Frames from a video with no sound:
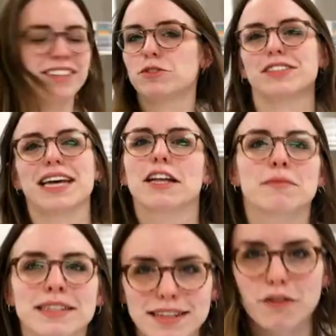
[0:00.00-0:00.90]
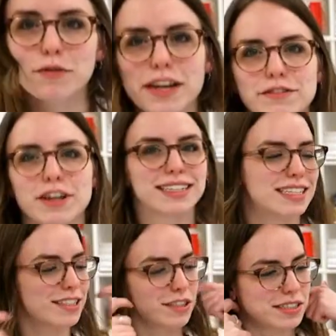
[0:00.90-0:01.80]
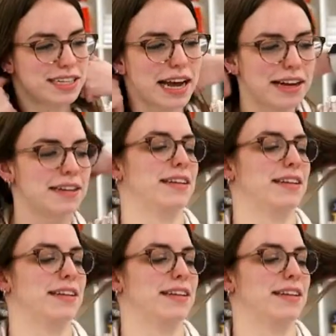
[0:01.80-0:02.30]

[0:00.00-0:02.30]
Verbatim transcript: I'm just telling myself whatever I need to today.